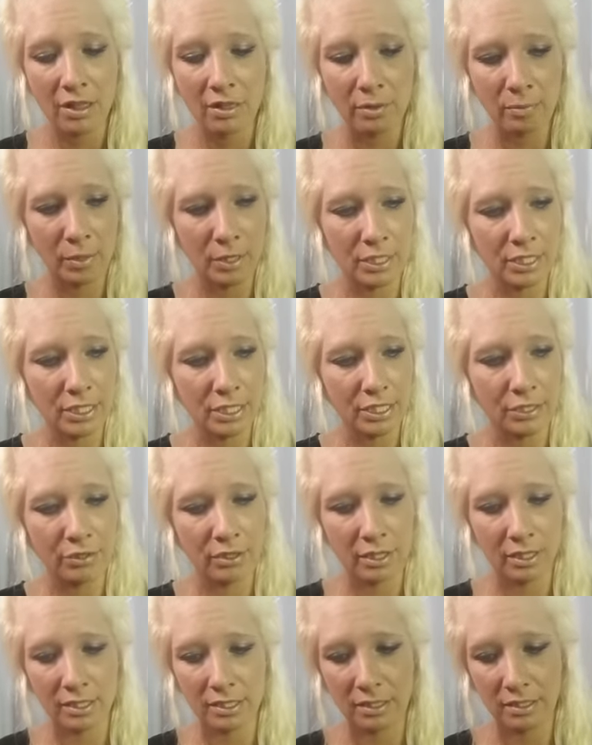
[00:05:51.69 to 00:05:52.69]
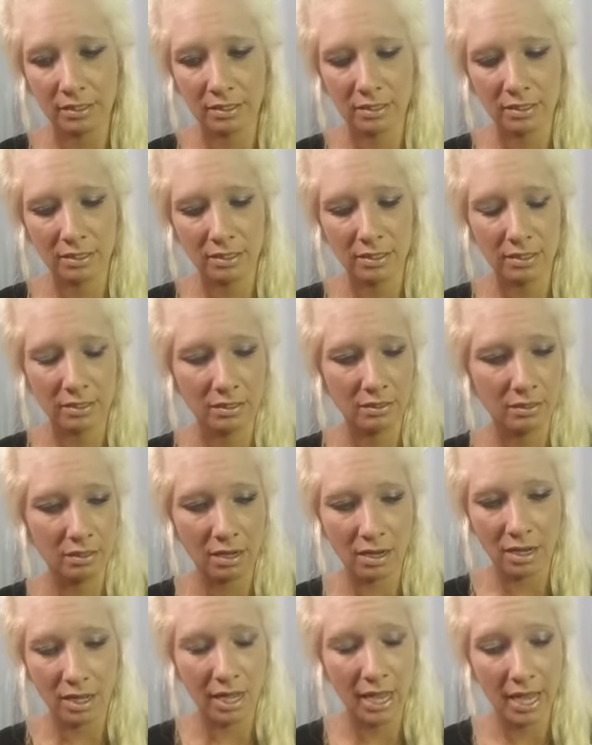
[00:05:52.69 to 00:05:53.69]
The person you are
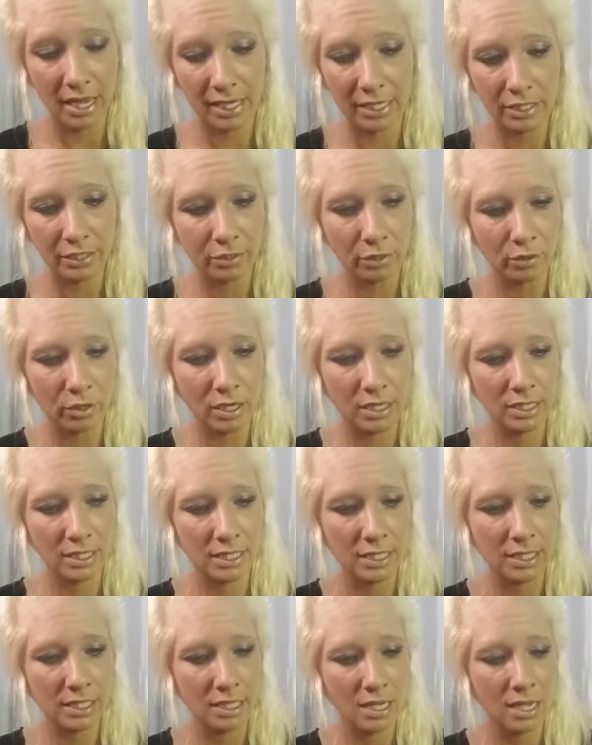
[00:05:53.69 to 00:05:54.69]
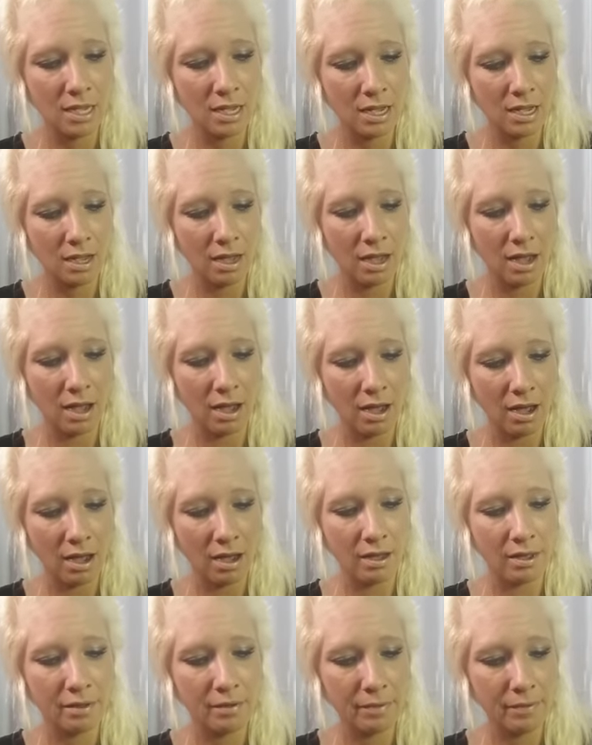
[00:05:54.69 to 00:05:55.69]
uh, heading towards
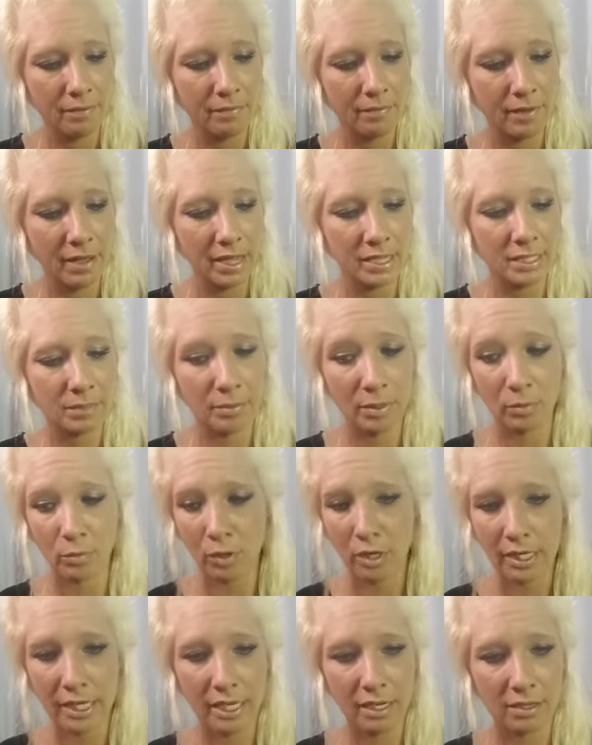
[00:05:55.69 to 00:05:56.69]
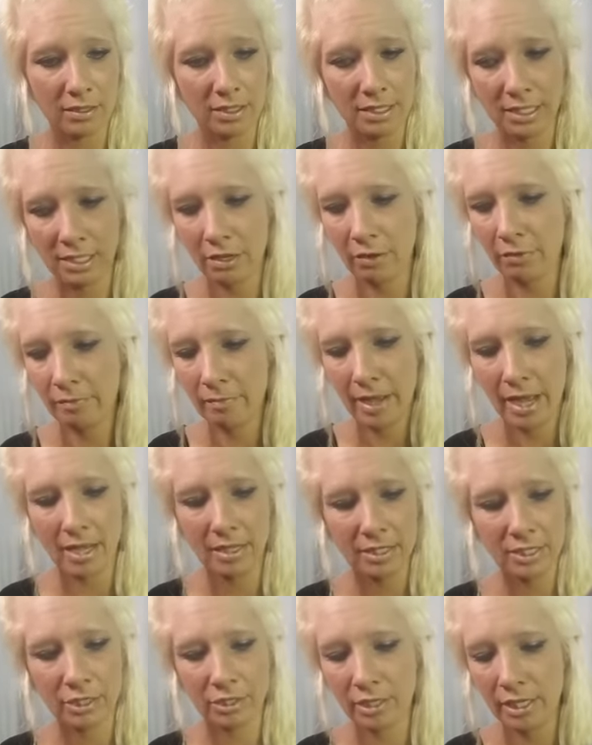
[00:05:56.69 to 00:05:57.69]
uh, has been working on
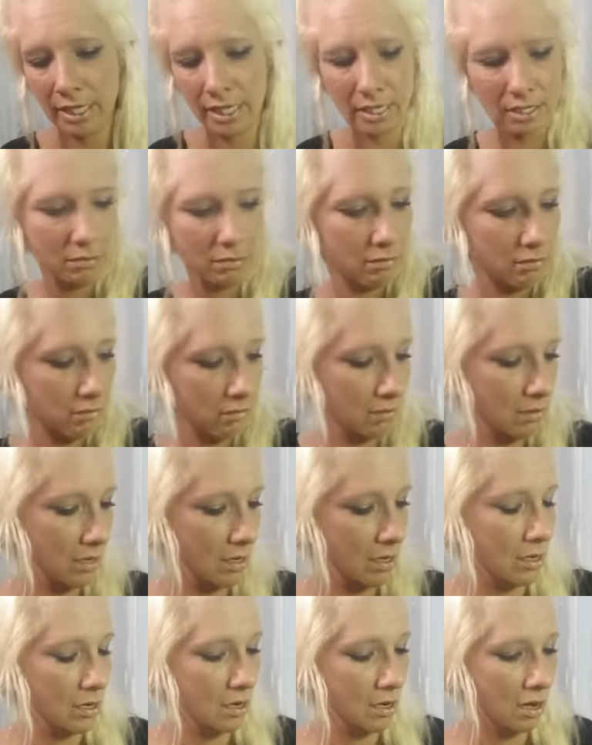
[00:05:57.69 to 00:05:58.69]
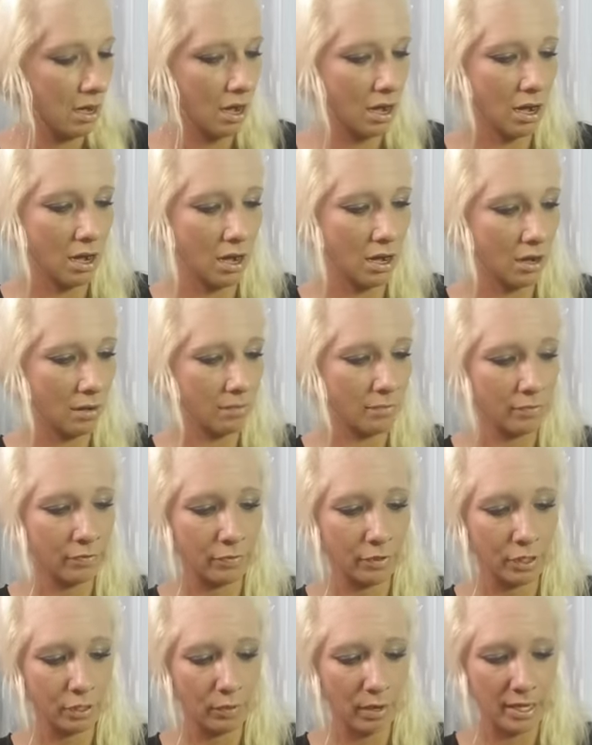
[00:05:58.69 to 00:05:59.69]
self-mastery um,
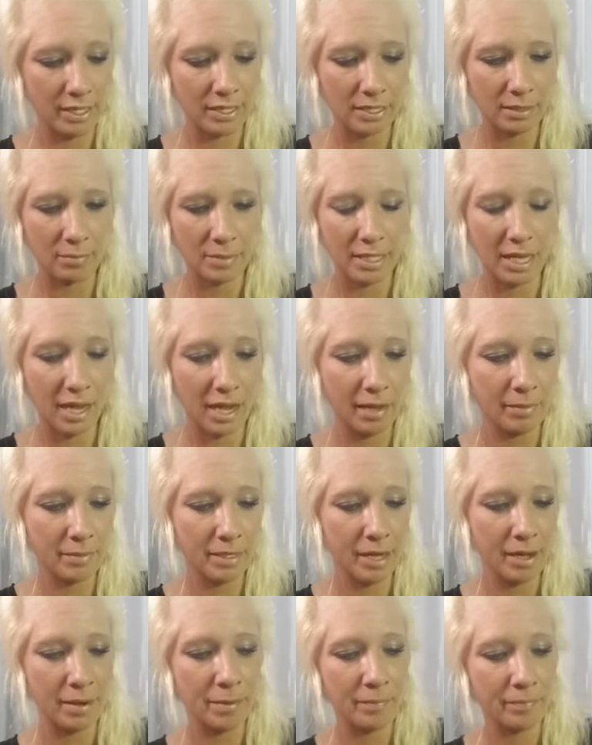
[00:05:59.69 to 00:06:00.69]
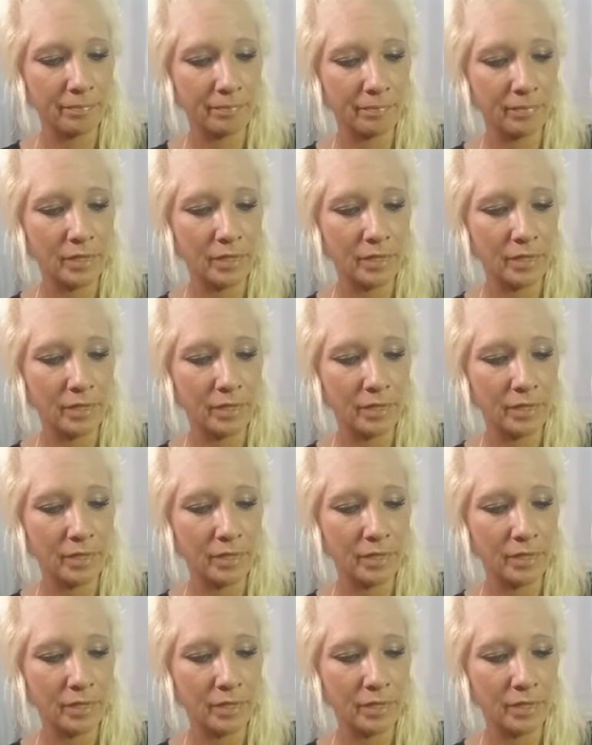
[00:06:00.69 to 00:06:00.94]
for quite some time. Yep.